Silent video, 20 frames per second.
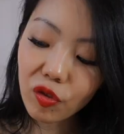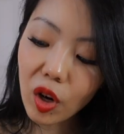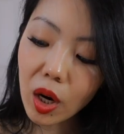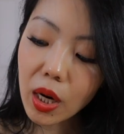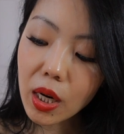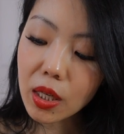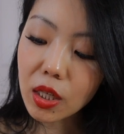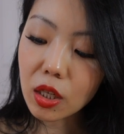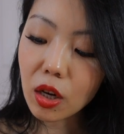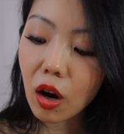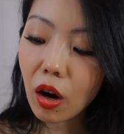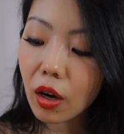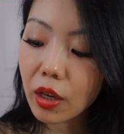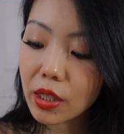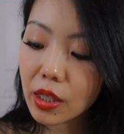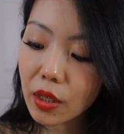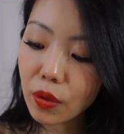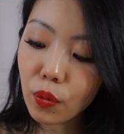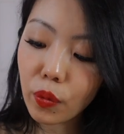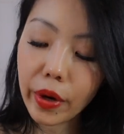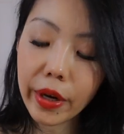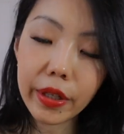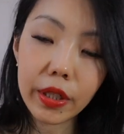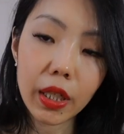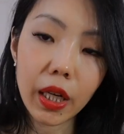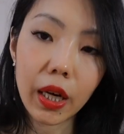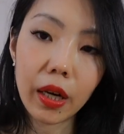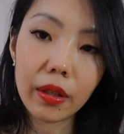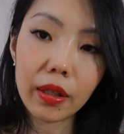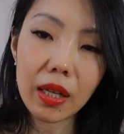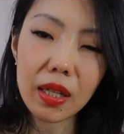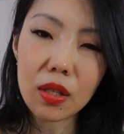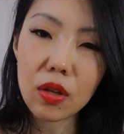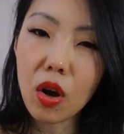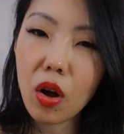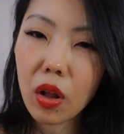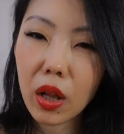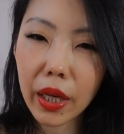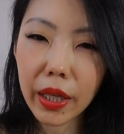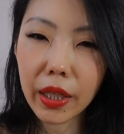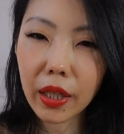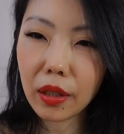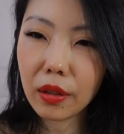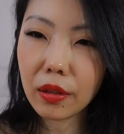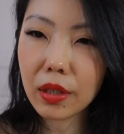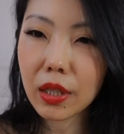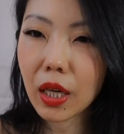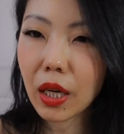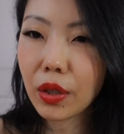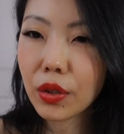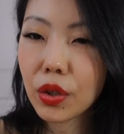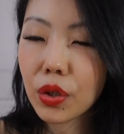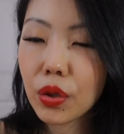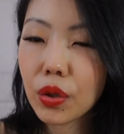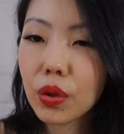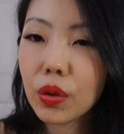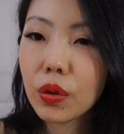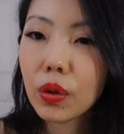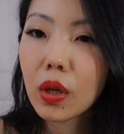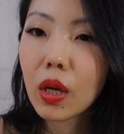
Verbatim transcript: far as cons and wear and tear, that's all I can tell you.